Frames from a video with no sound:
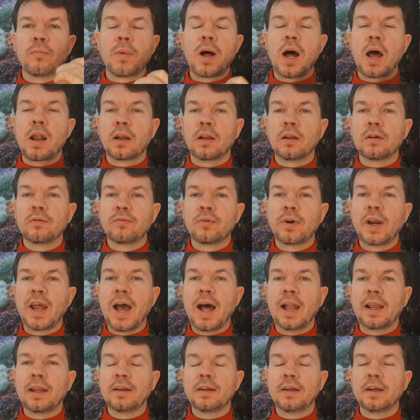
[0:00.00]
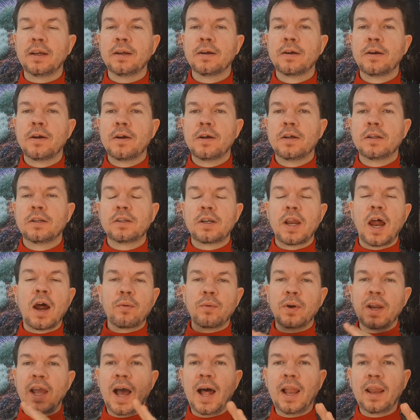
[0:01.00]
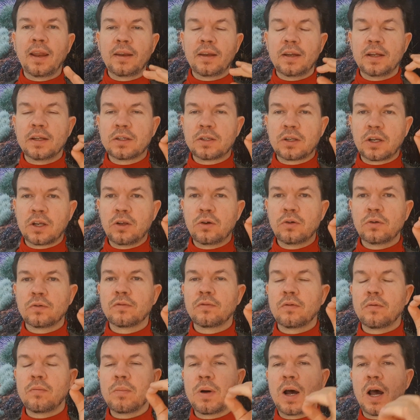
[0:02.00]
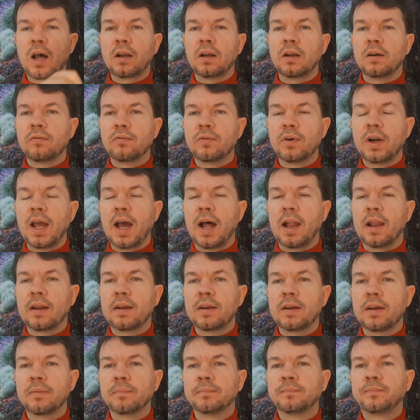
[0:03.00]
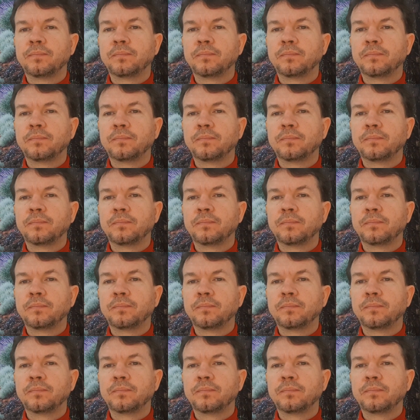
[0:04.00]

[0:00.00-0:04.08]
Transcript: model of reality. It's not reality, it's a useful model of reality.